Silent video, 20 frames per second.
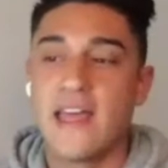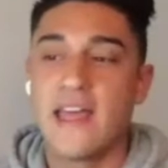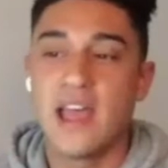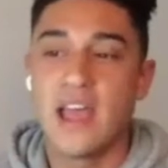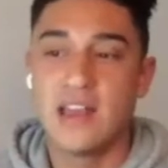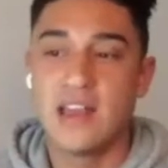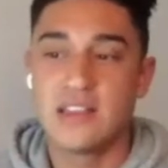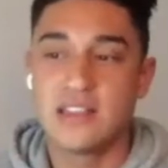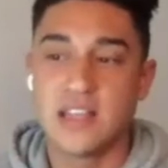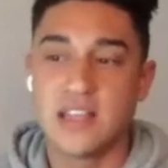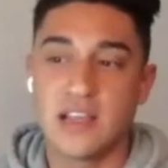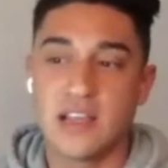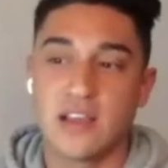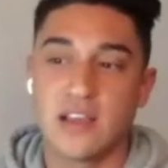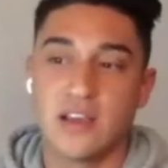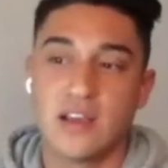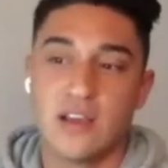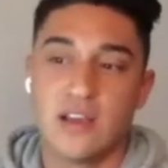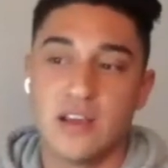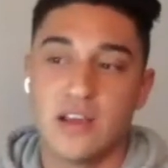And it's like,
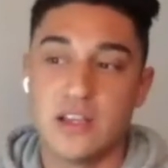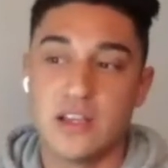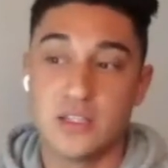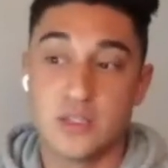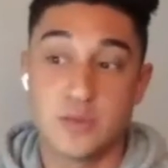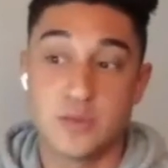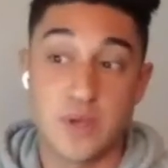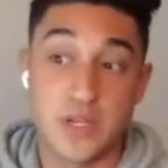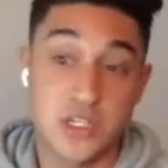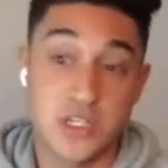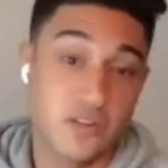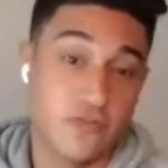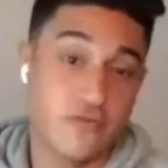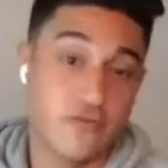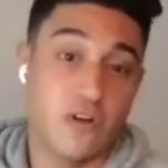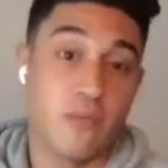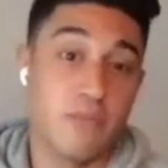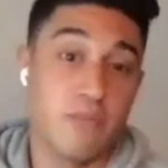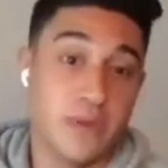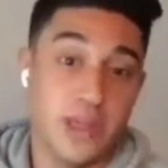especially
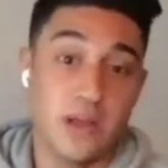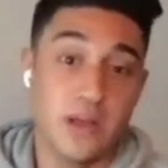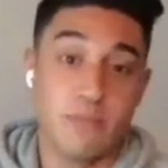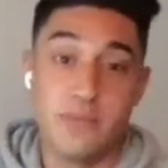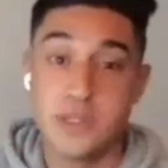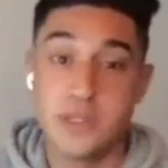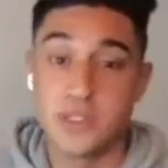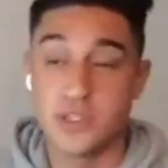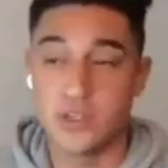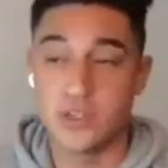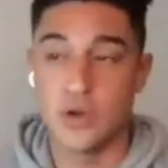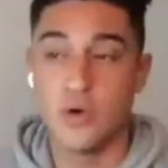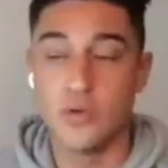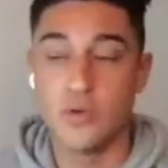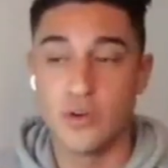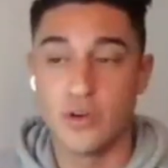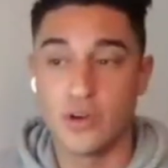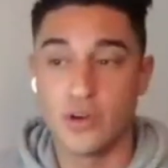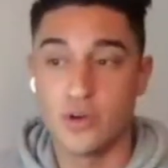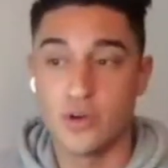from being a business
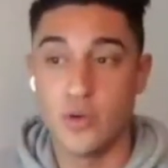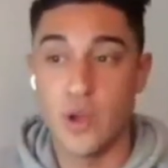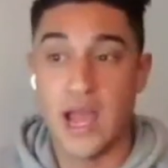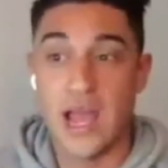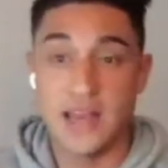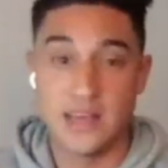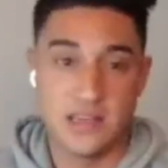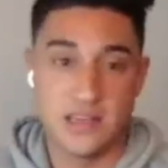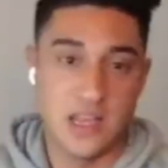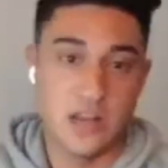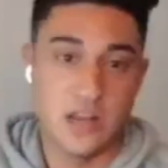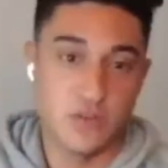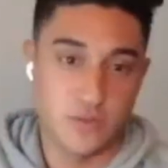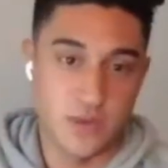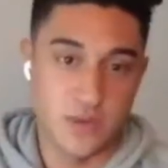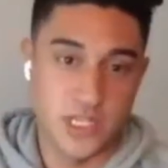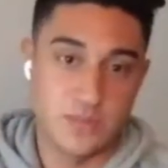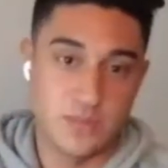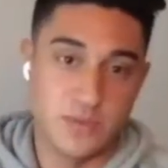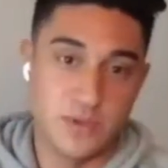owner who had to take
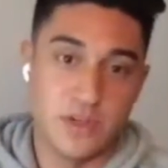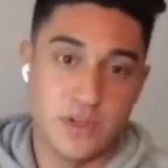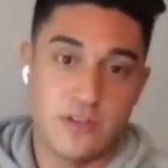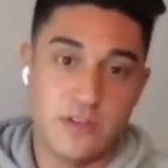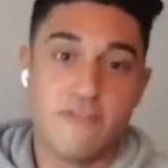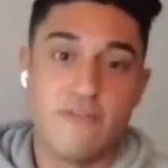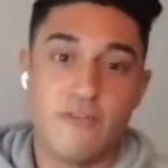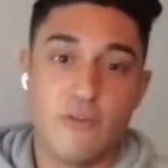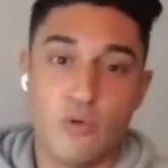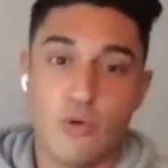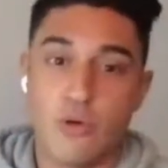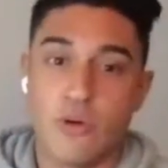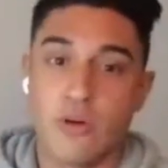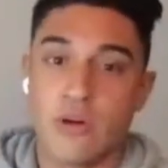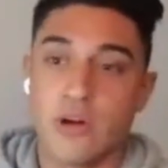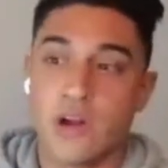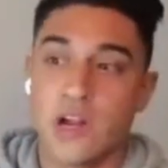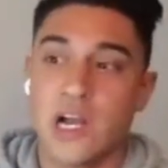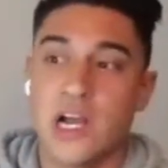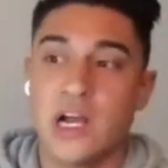responsibility
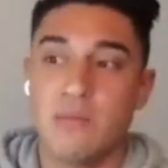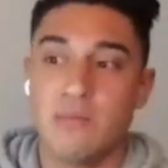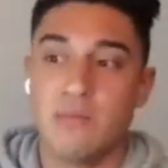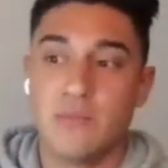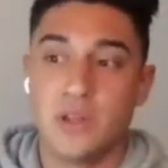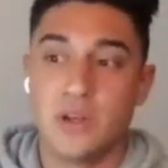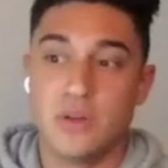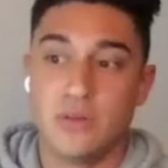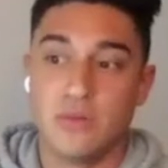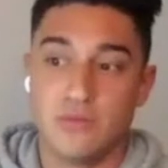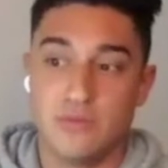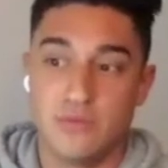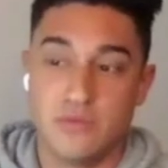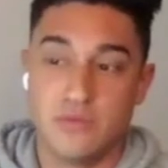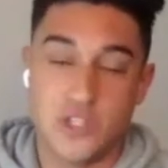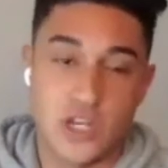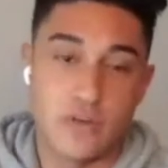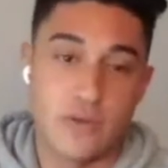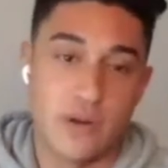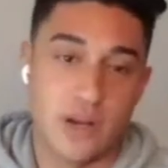for,
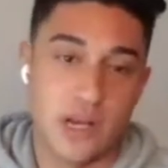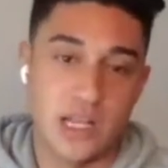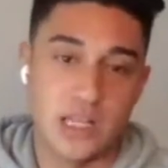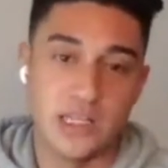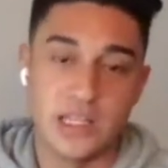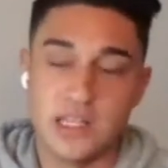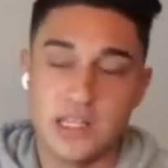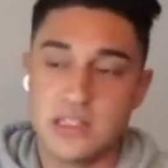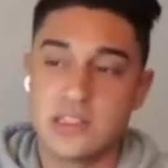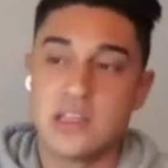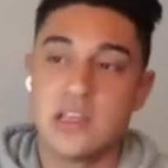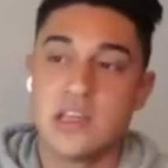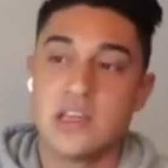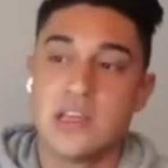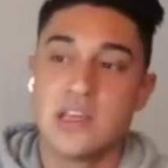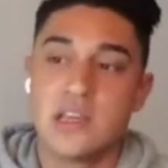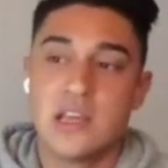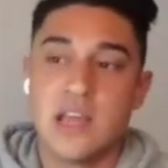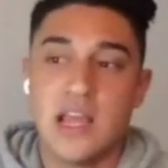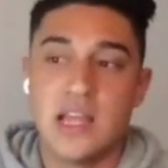generating leads.
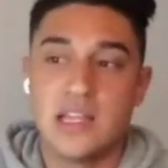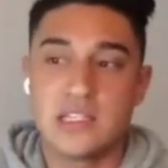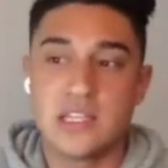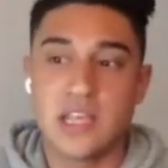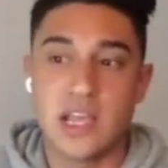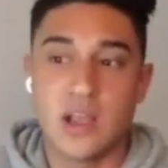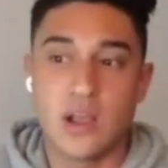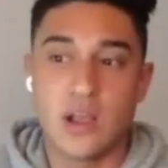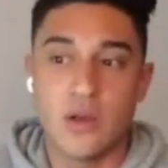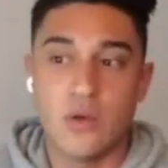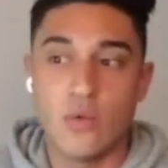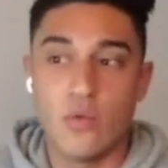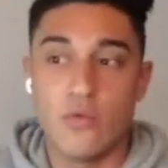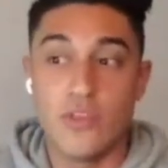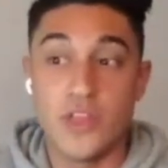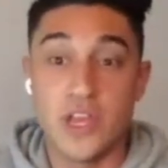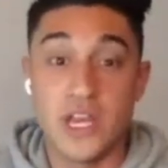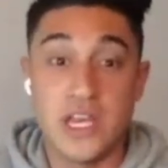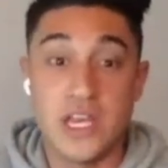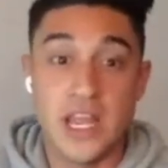It's like
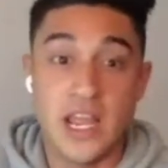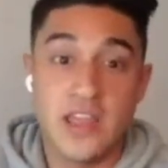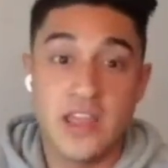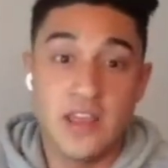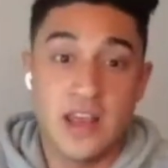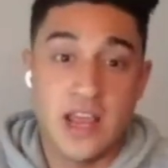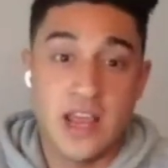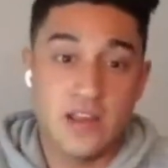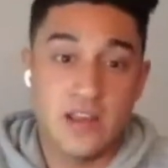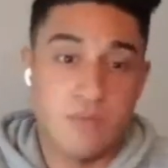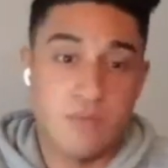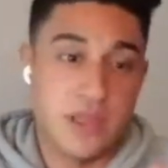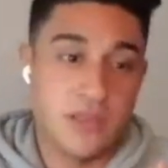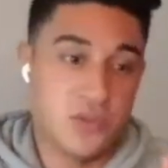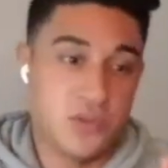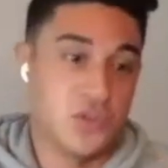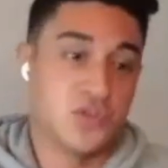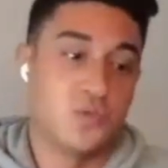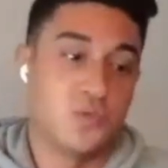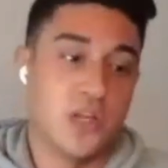the day that I made the
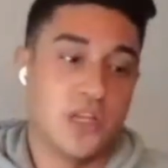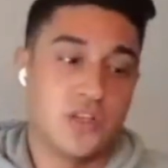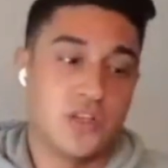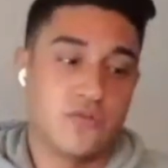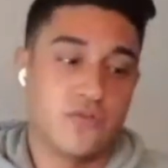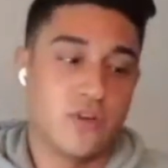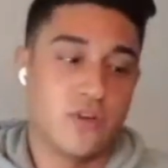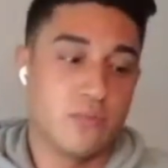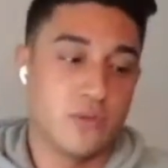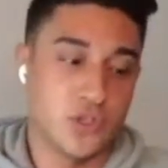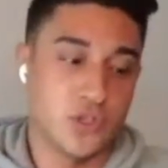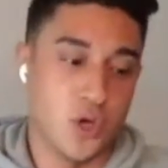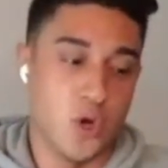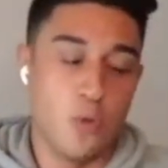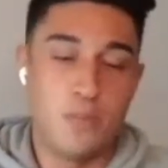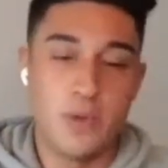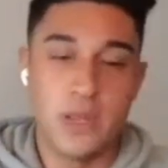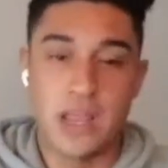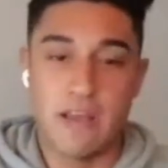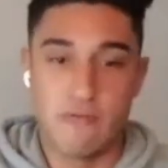switch from just
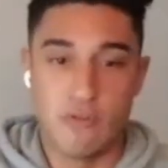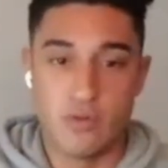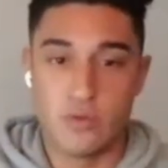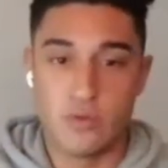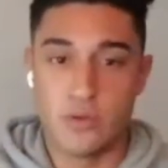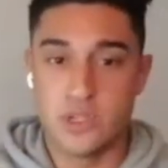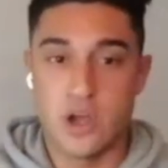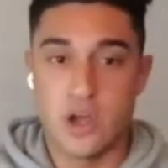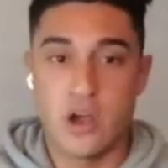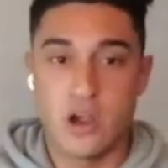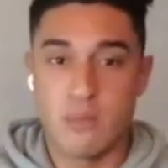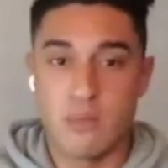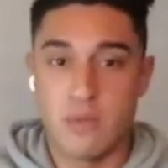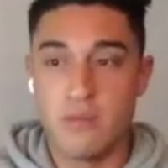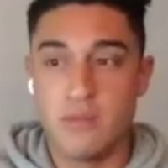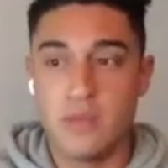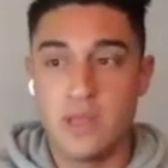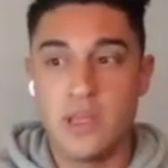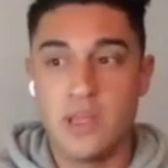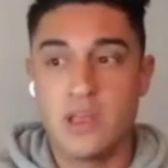hoping everyone would talk about
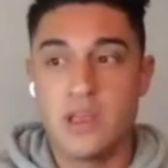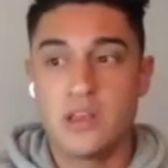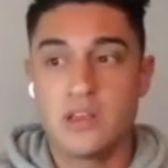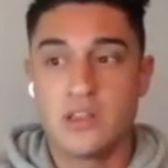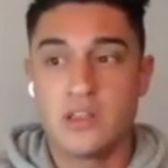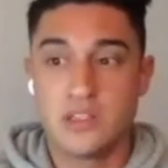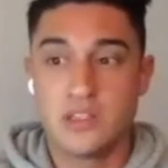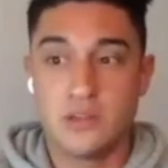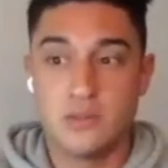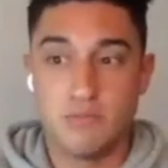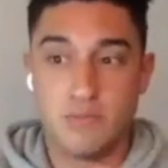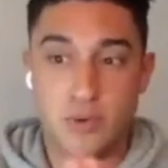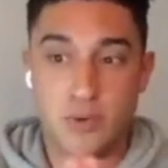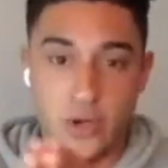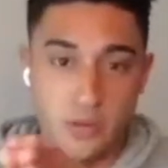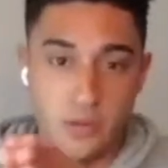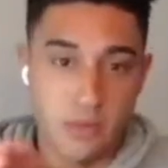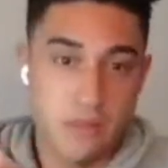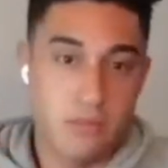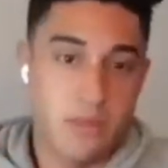me to
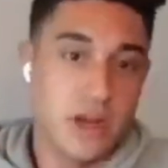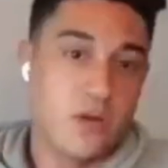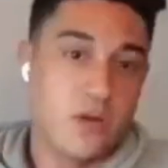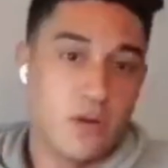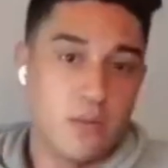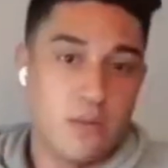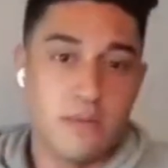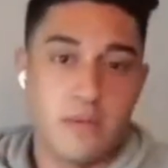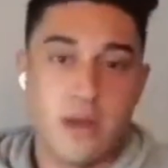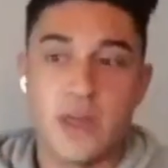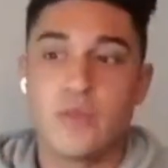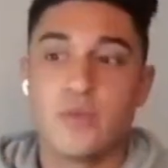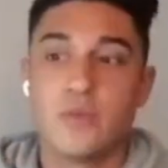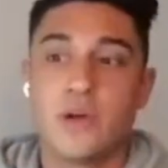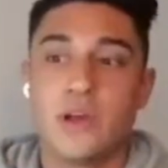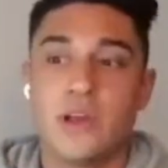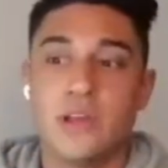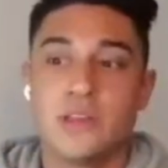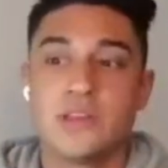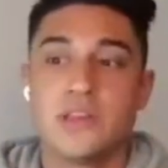putting my money where my mouth
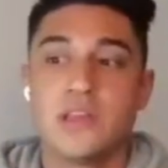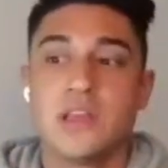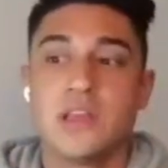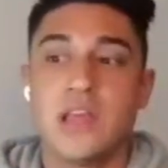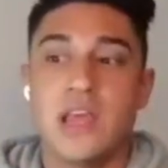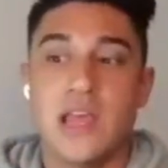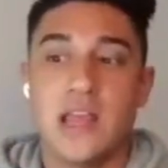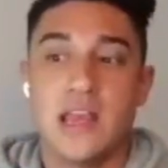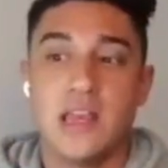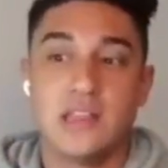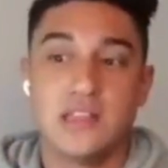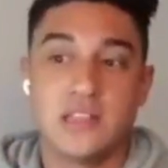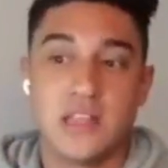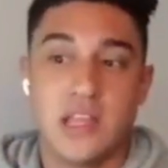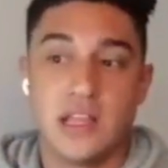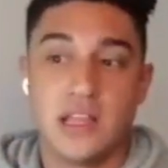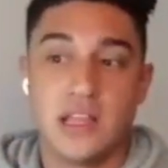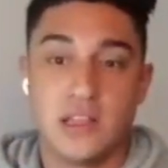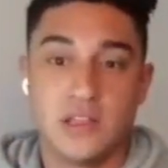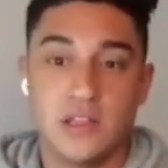was and
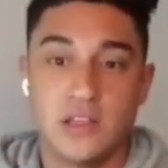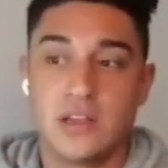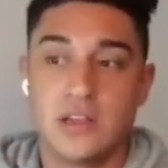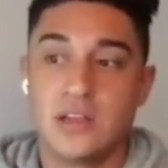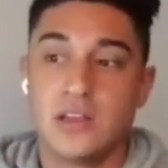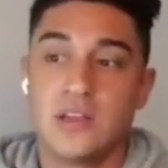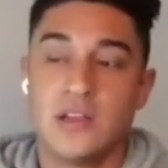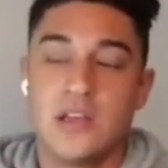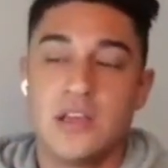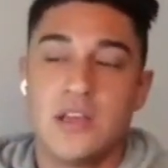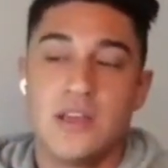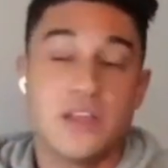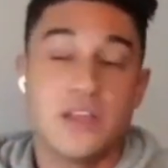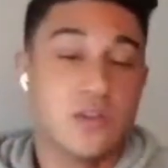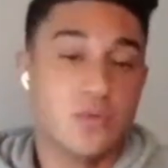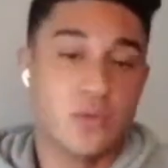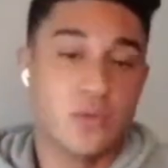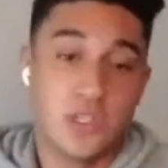saying like, look, let